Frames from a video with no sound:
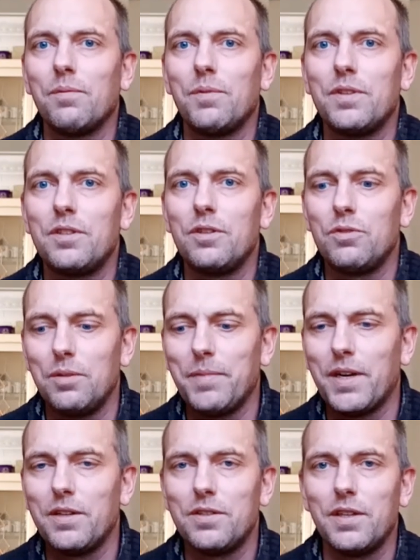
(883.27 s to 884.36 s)
we still did
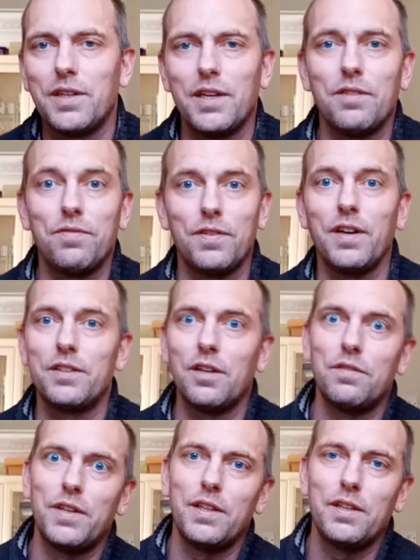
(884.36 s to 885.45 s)
manage to get a flight
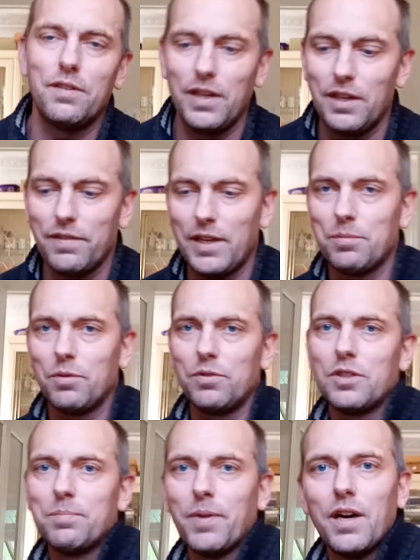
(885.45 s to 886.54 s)
over in the end of April,
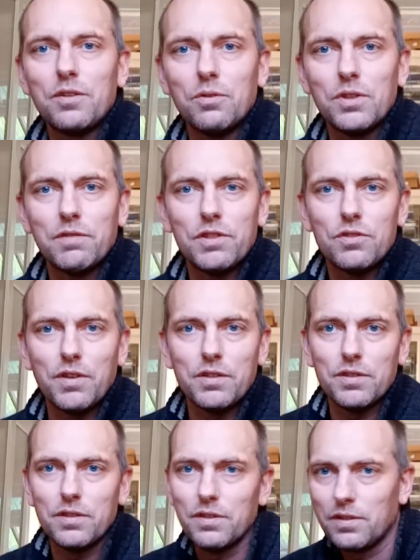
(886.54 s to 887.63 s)
despite all the
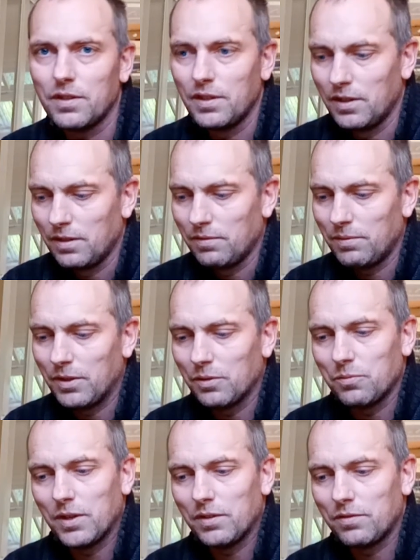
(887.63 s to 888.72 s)
restrictions. We
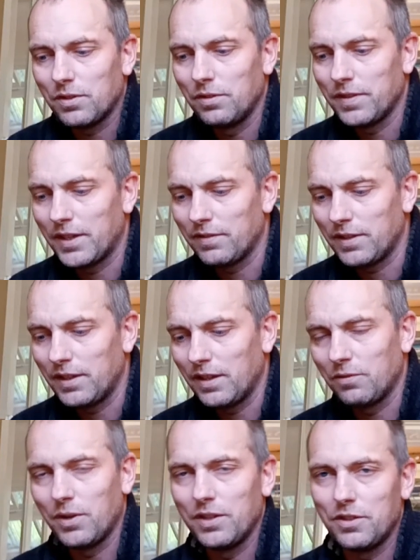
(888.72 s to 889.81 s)
got one through, thankfully.
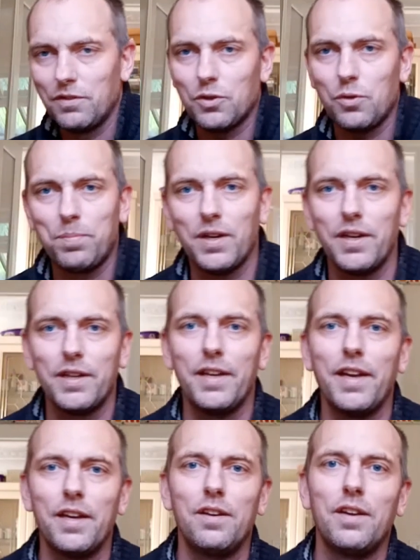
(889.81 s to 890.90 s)
Otherwise, you've got to apply
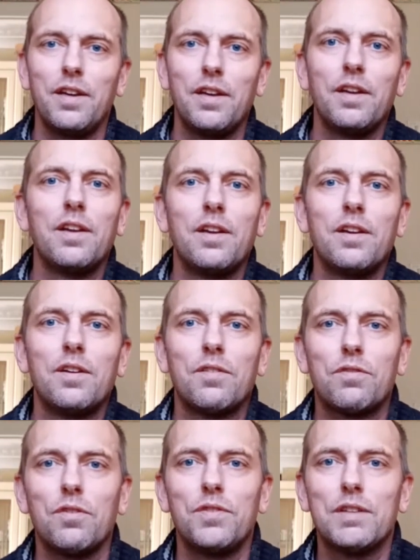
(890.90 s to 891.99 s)
again
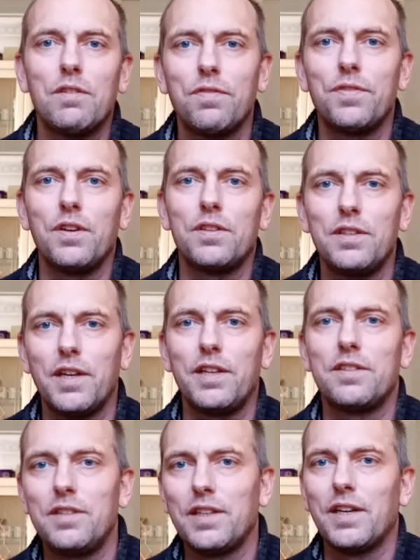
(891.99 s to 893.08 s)
for another 30-day
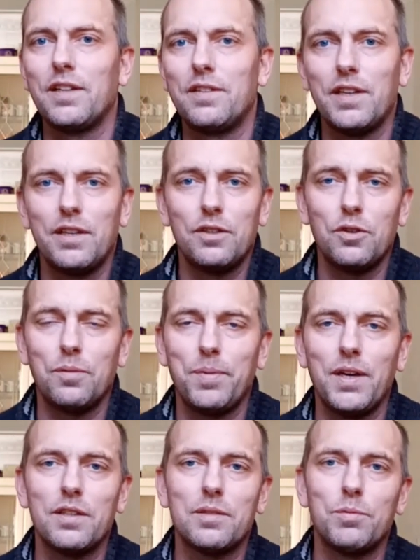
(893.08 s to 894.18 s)
sticker to get into your
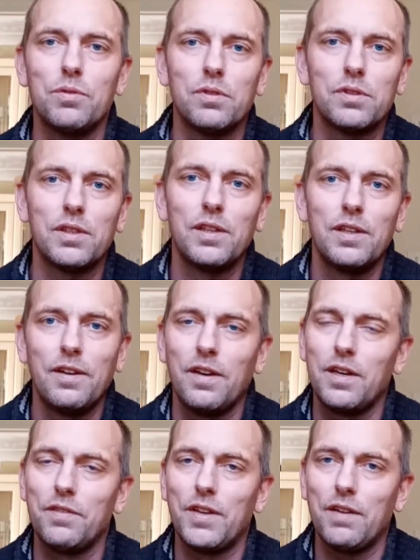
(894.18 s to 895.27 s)
passport.
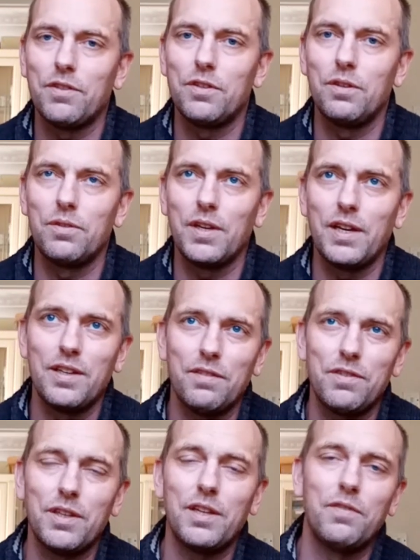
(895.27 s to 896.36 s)
And if you have to do that, you have
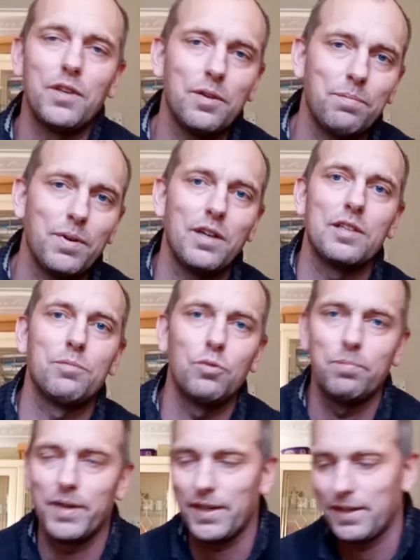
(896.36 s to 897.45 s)
to give your passport
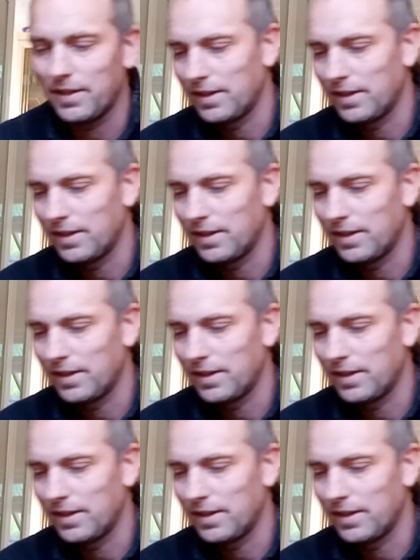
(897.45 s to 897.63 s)
back